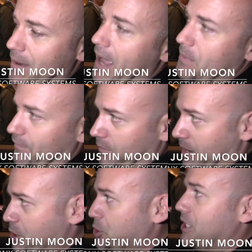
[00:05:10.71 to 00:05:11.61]
map
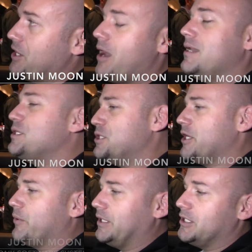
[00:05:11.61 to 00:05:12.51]
information and not
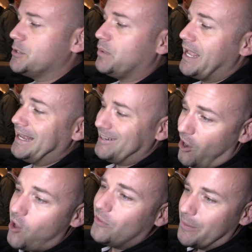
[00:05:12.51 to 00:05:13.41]
necessarily displaying it
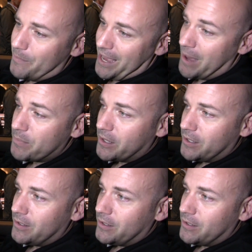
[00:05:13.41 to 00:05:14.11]
on the map